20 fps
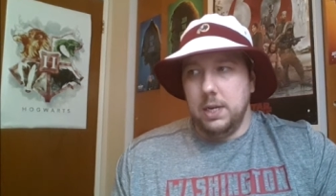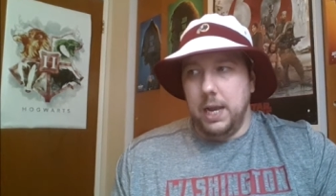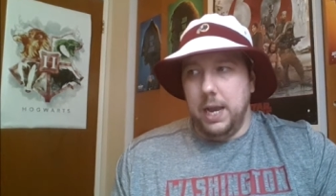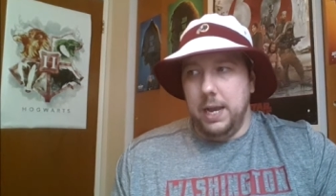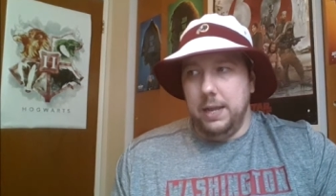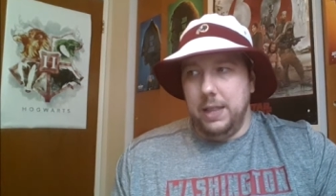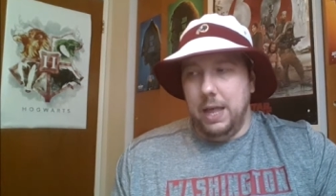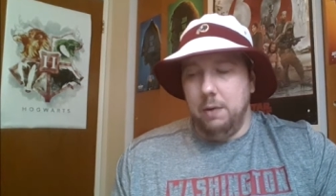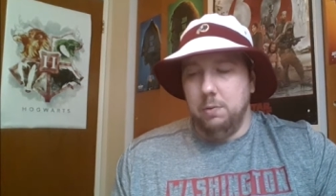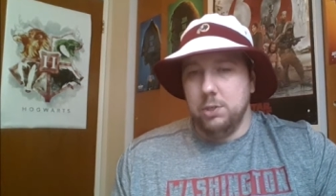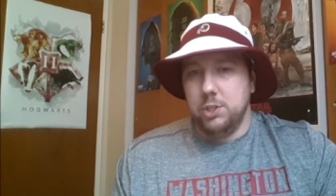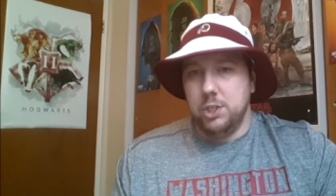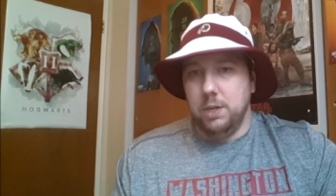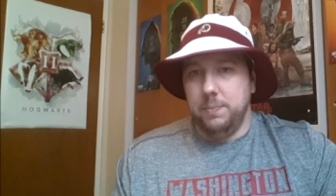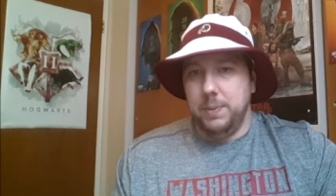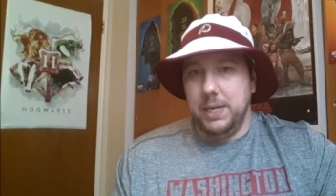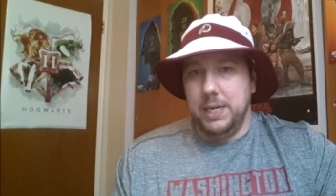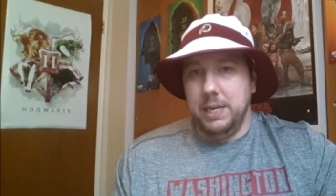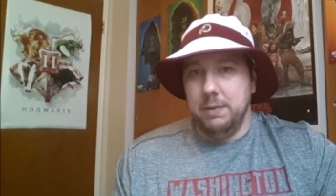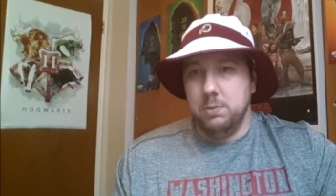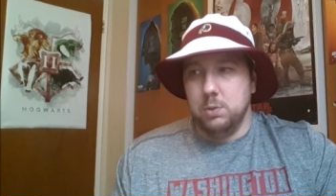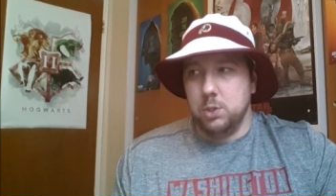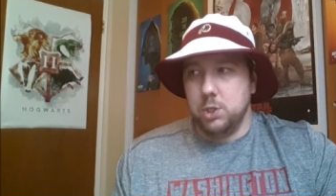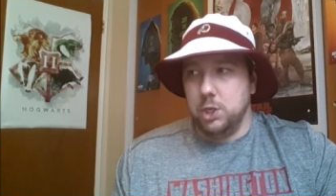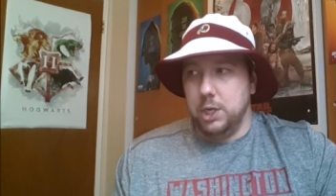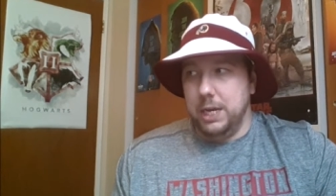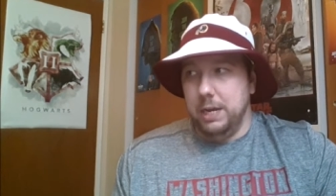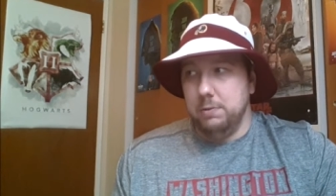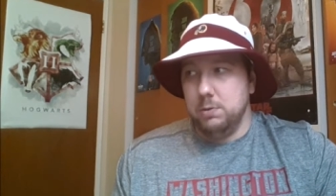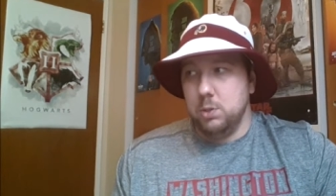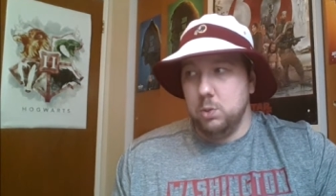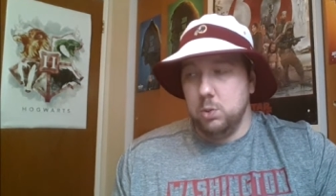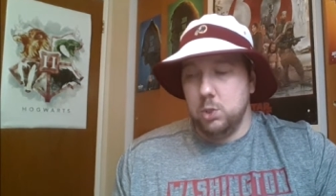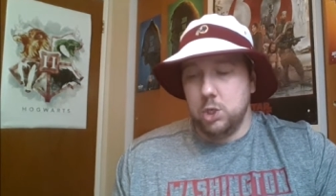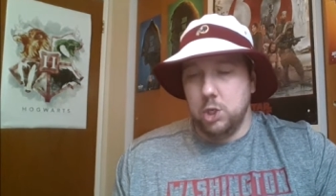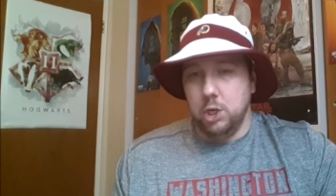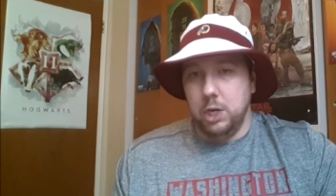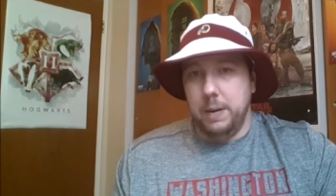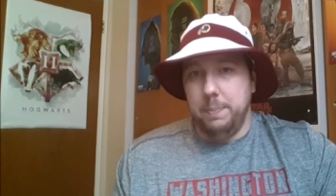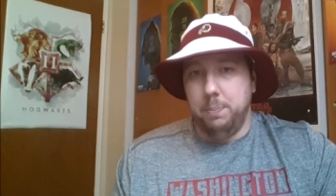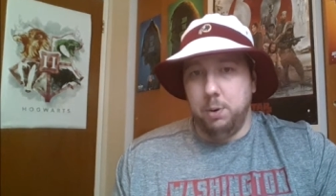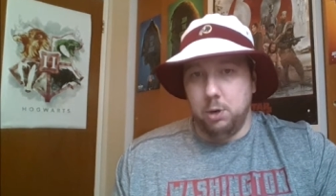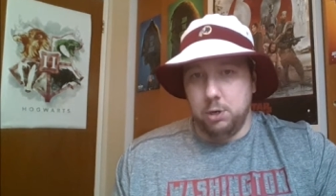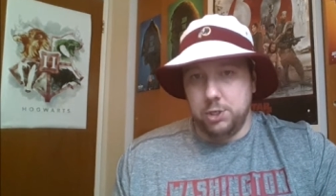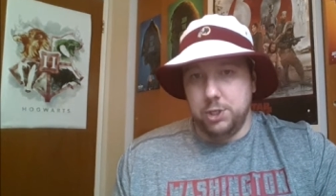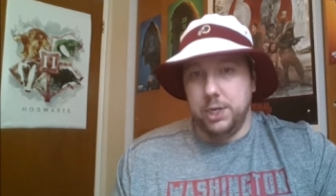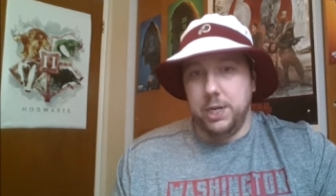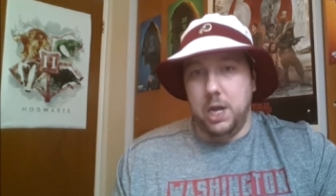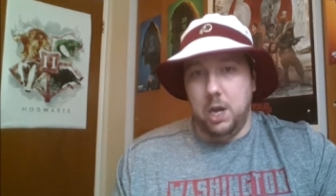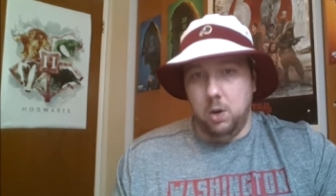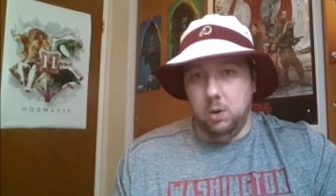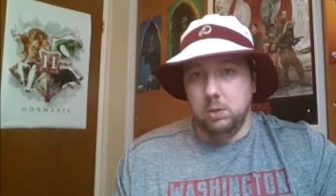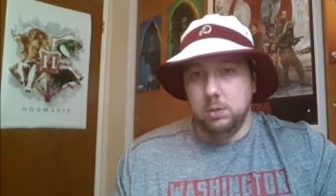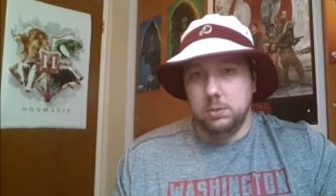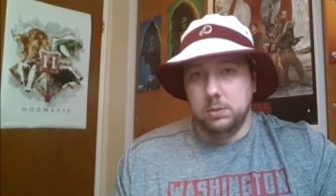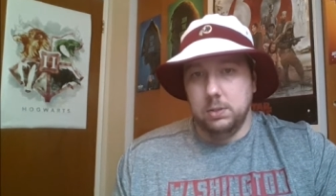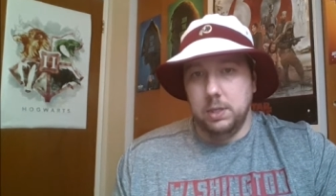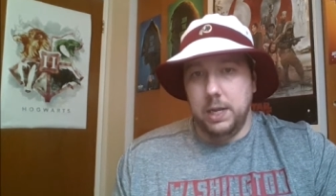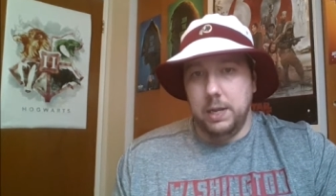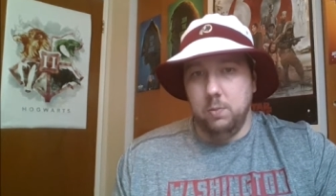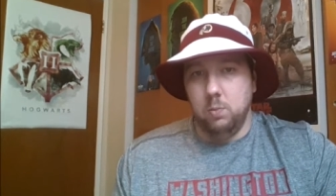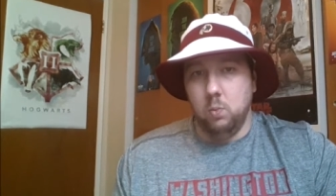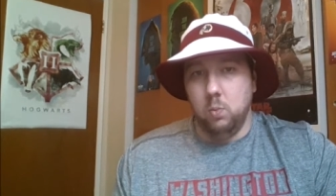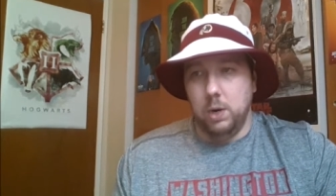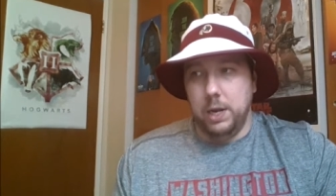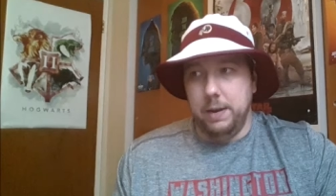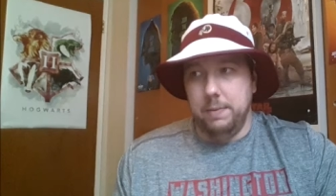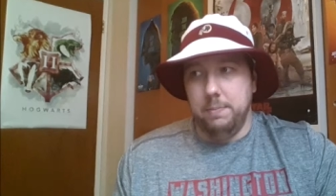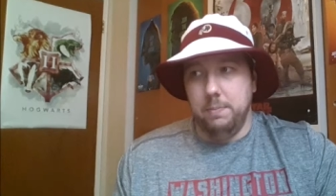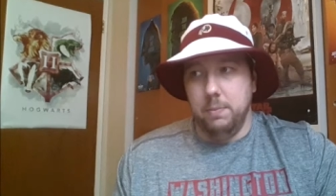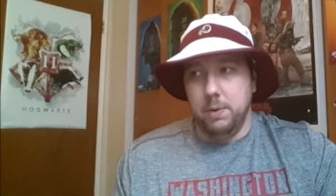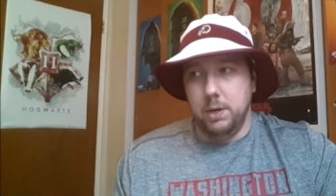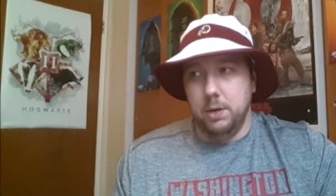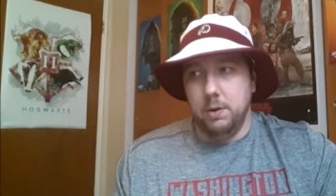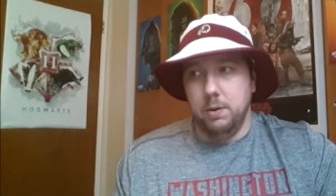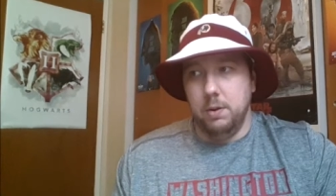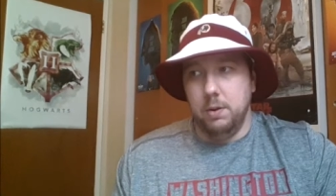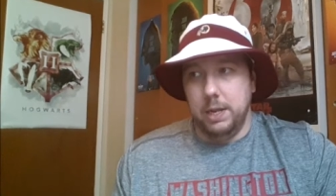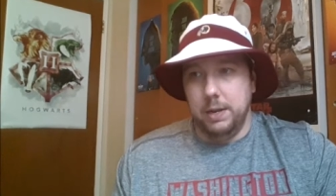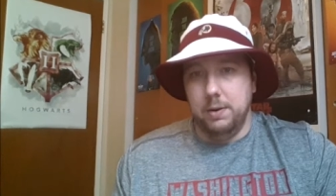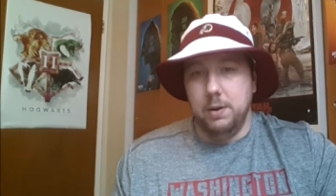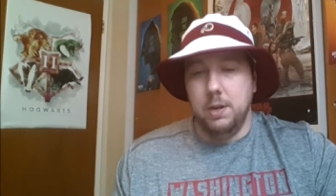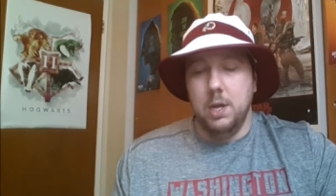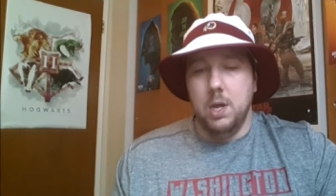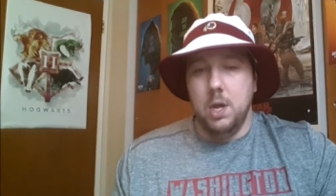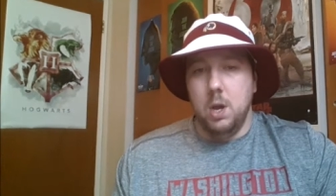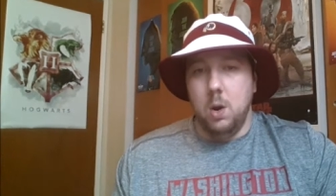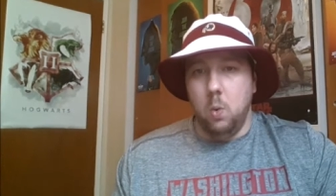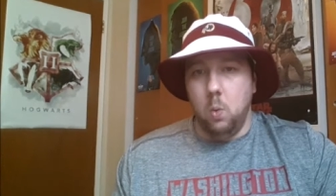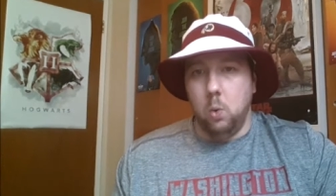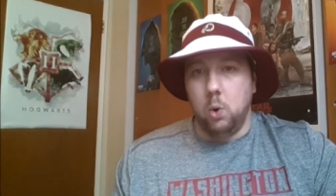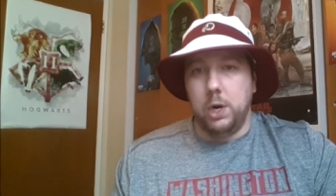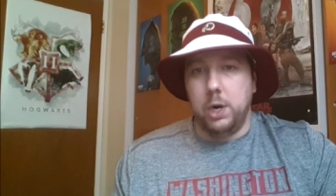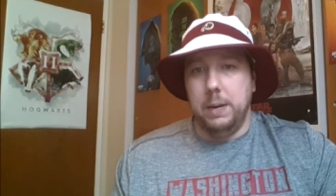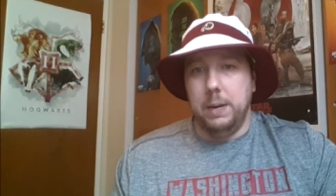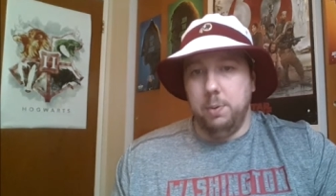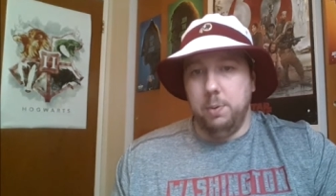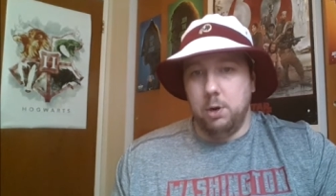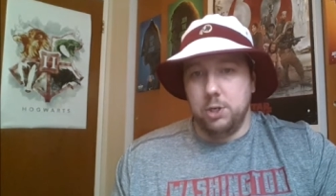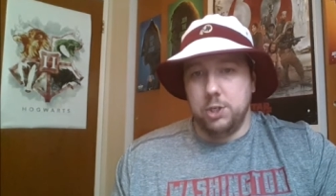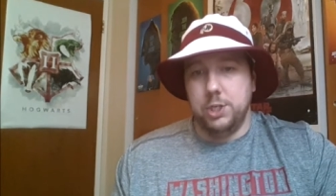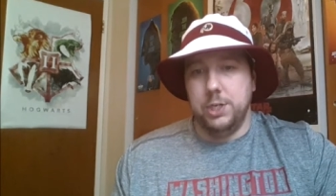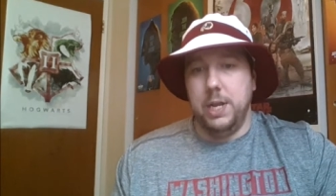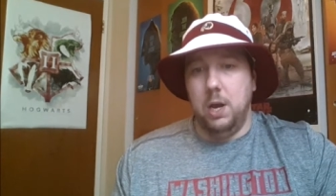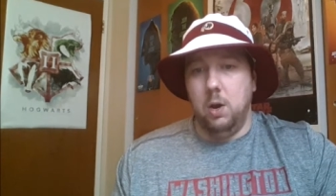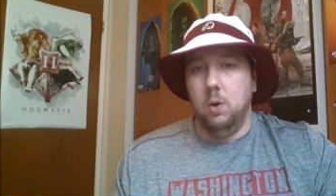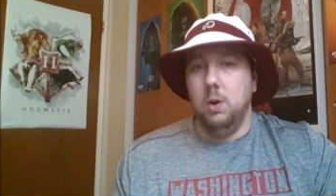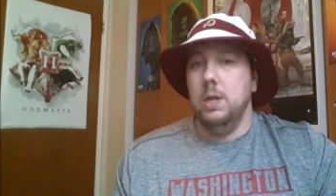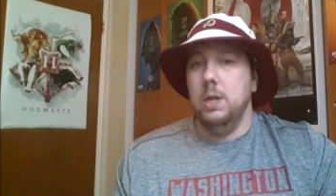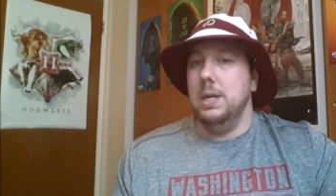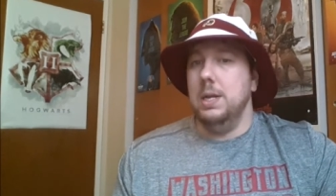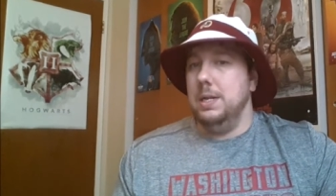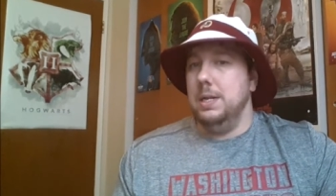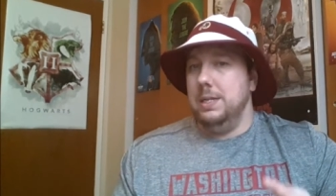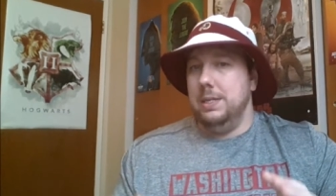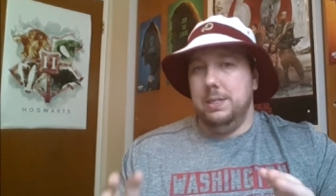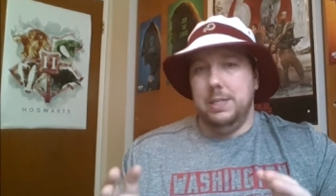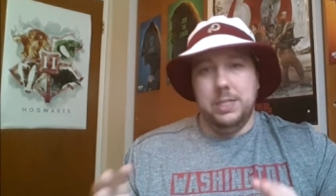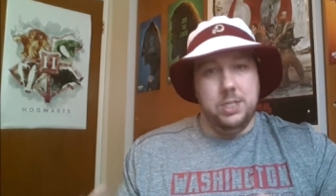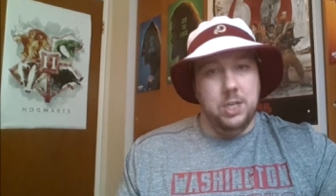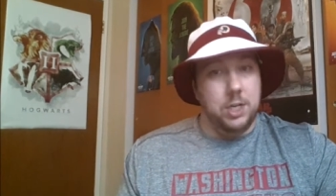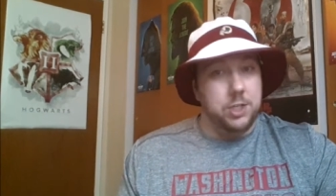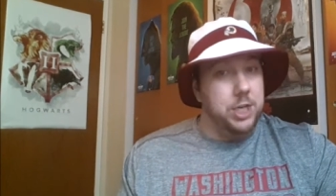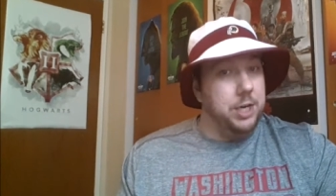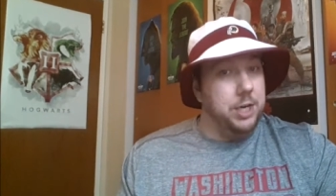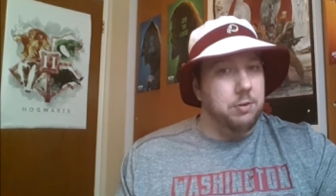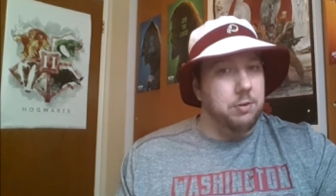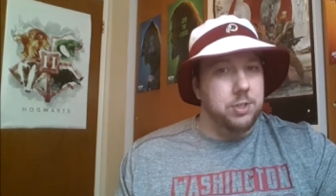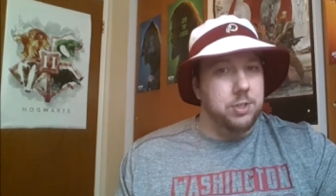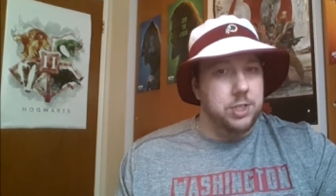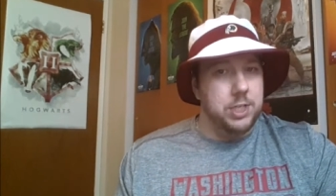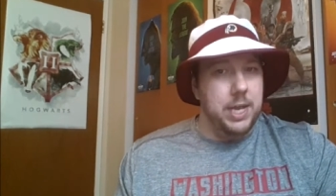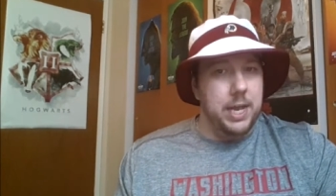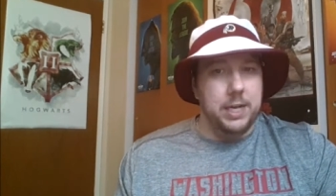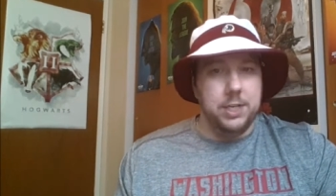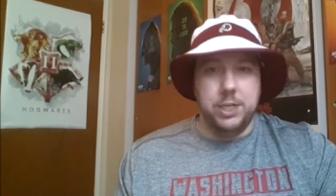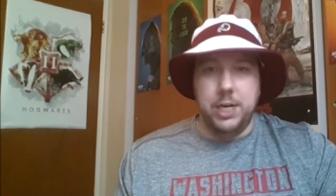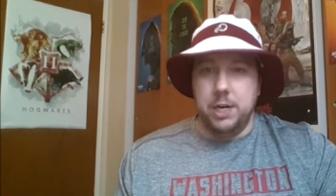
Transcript: Okay, that was something Gibbs was good at personnel and working personnel. It's not Jay Gruden's thing.